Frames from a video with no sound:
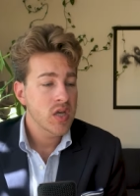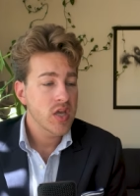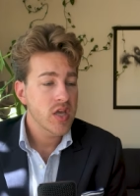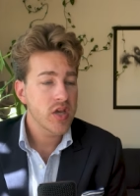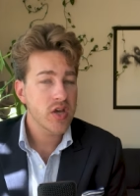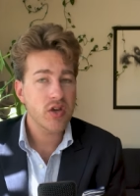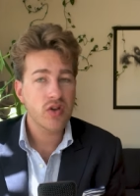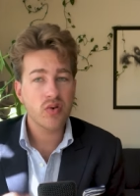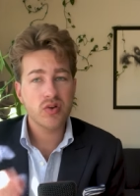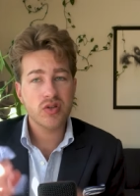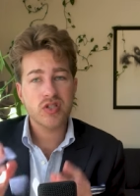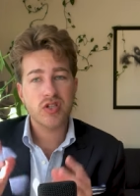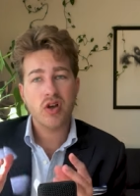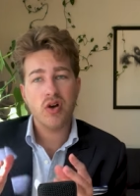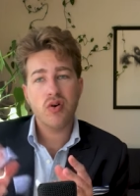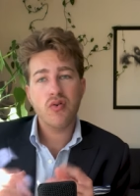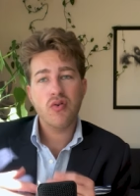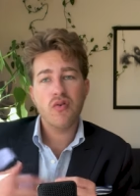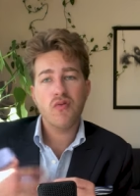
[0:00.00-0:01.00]
You can
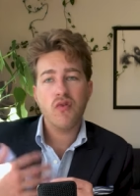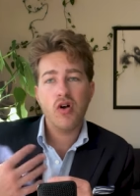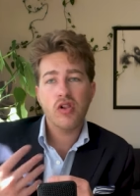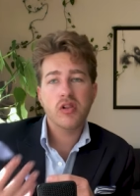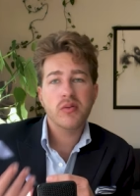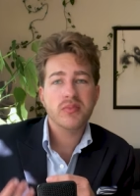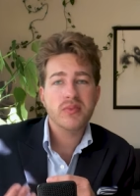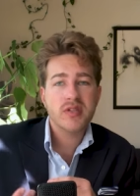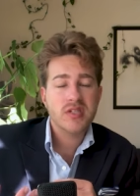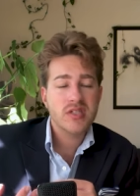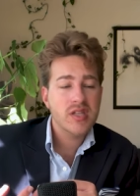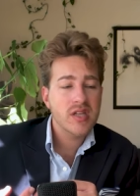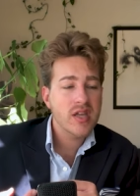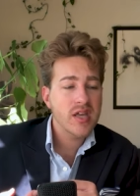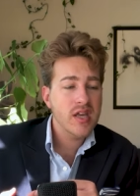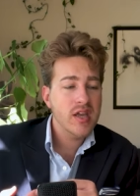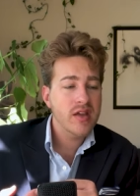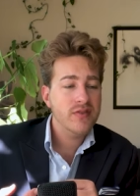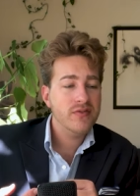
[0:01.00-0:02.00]
also roll up the
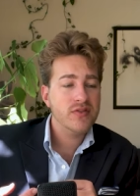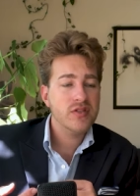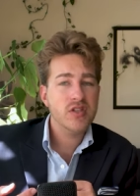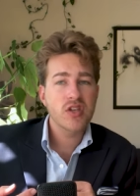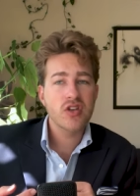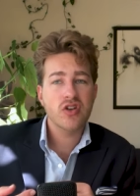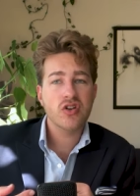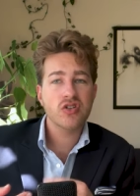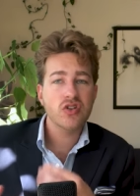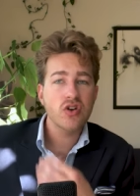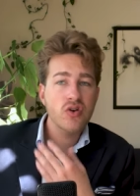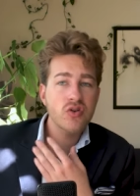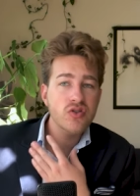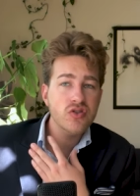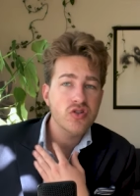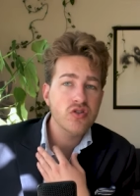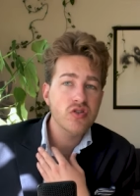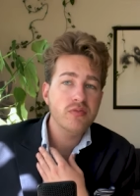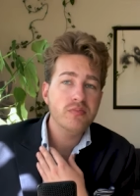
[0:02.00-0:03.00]
sleeves, you could
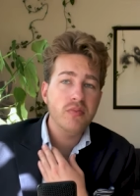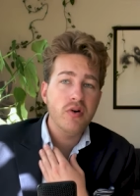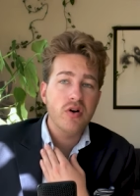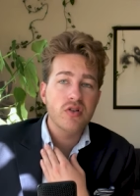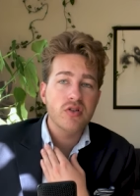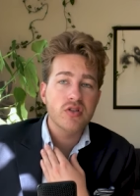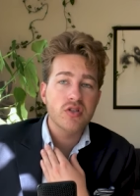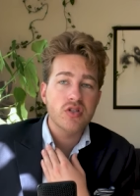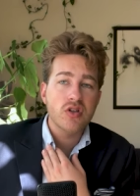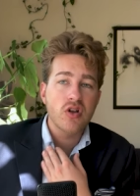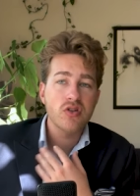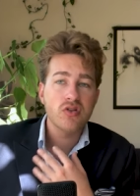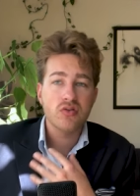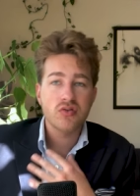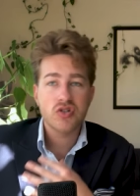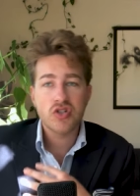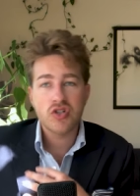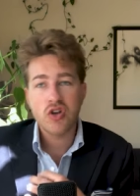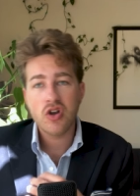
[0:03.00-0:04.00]
undo the buttons on
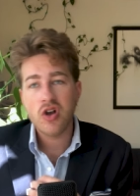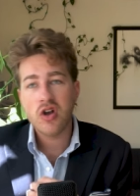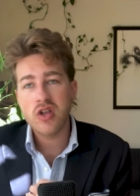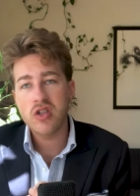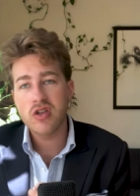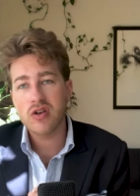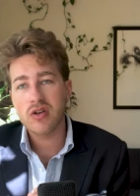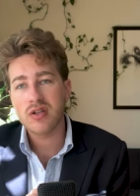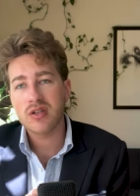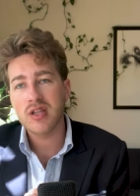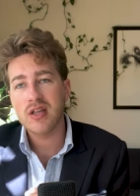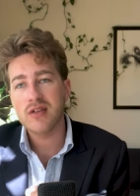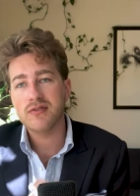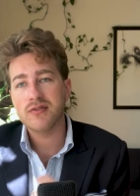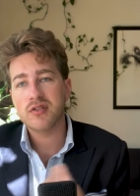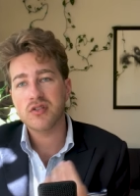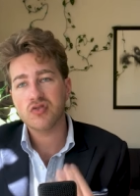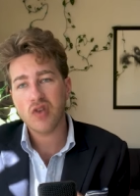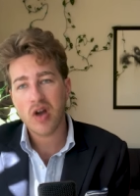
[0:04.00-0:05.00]
your shirt, you could
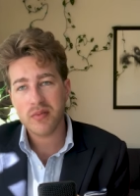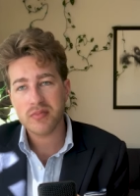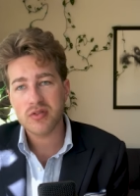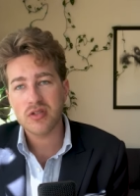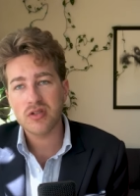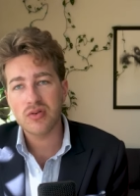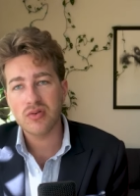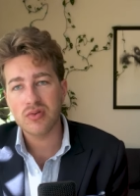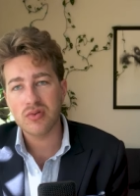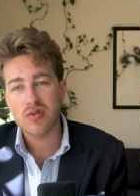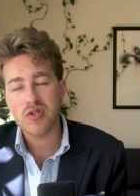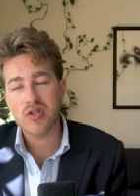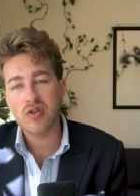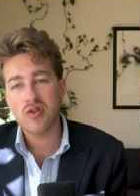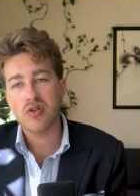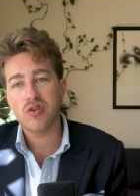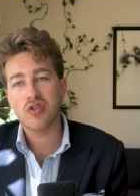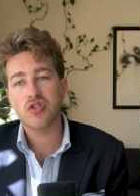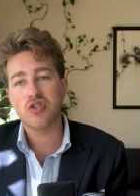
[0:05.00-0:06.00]
leave straps loose,
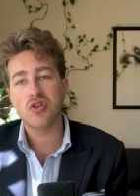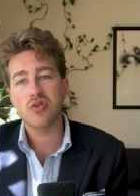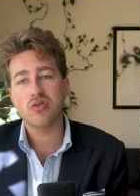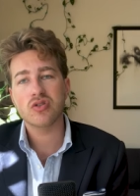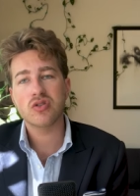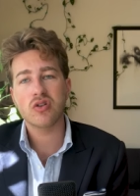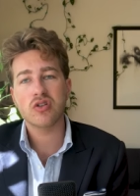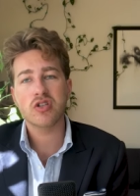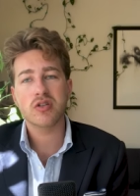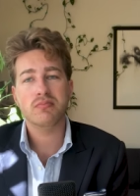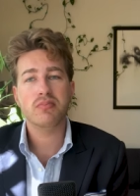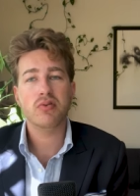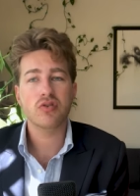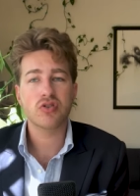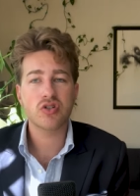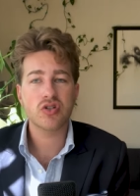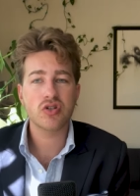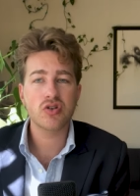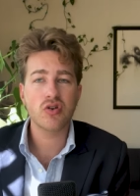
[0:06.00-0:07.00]
you could choose not to
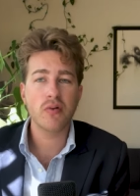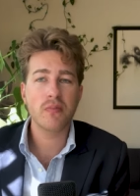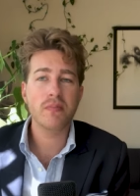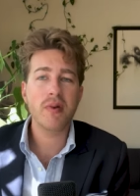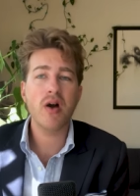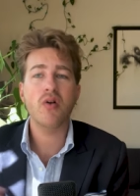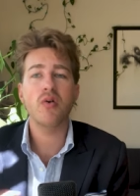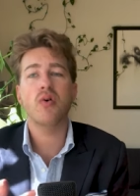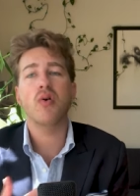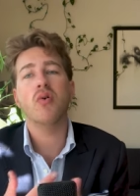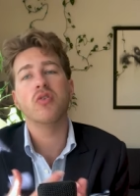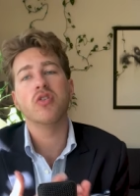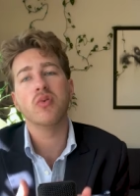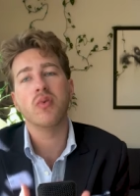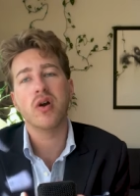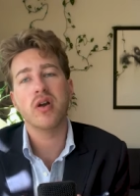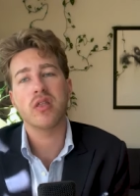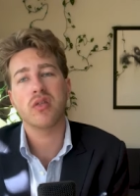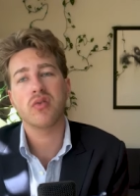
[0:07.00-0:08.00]
push your belt all the
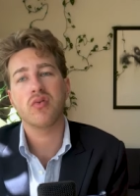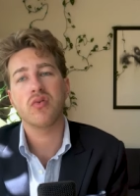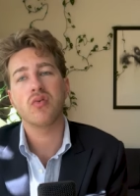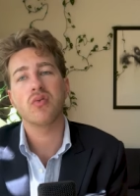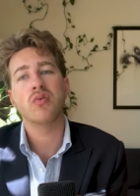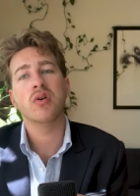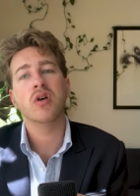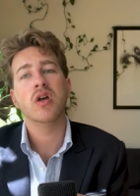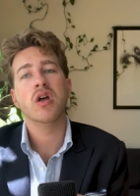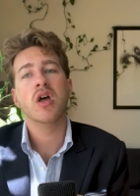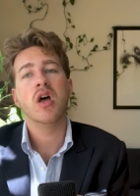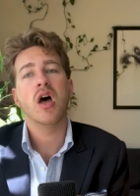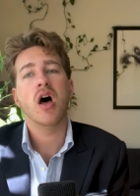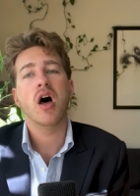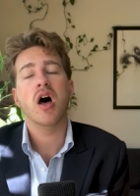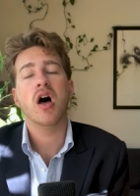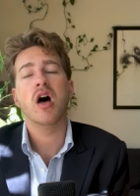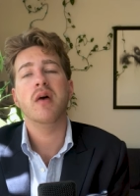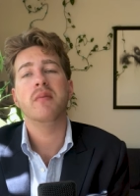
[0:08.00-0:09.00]
way through
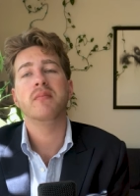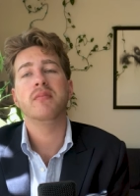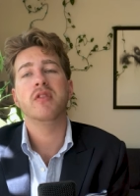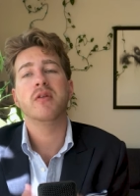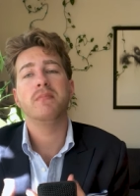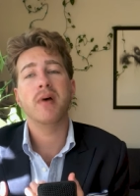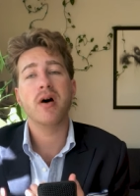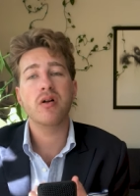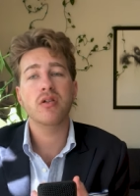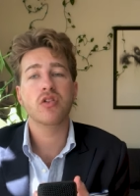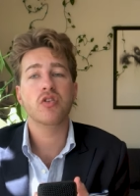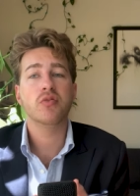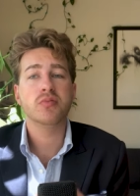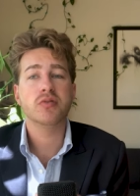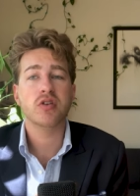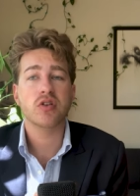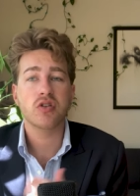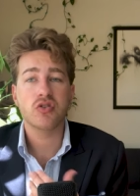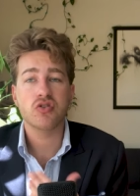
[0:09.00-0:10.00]
um, the belt
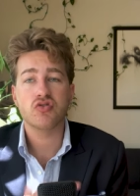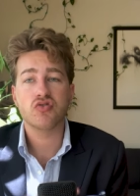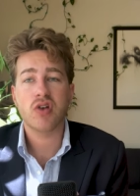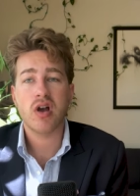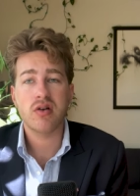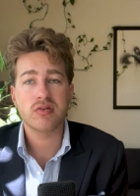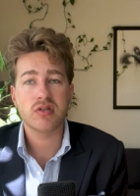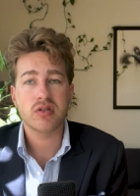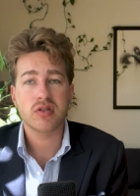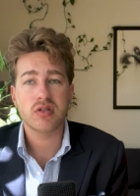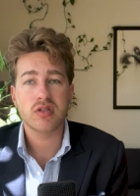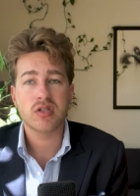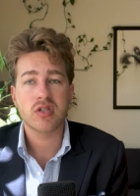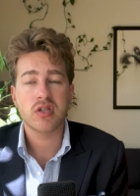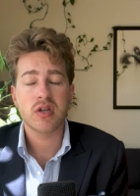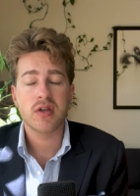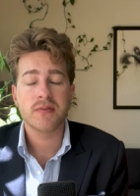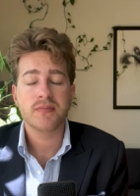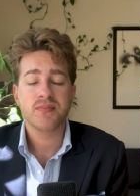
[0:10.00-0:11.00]
loops on your
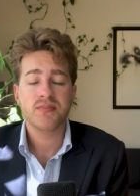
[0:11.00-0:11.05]
trousers.